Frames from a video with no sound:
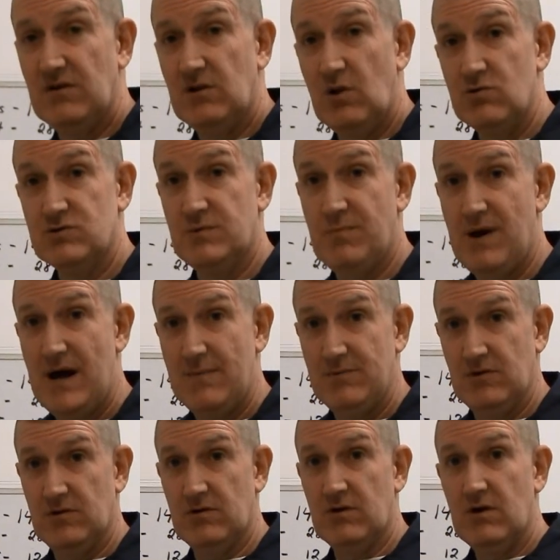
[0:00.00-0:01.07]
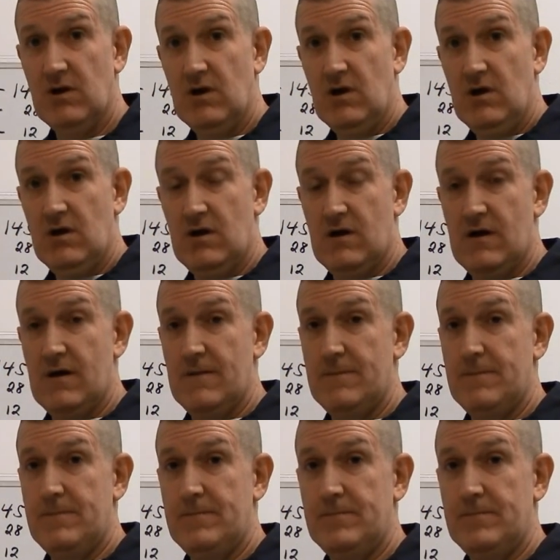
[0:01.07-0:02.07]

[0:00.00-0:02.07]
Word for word: close to popular, uh,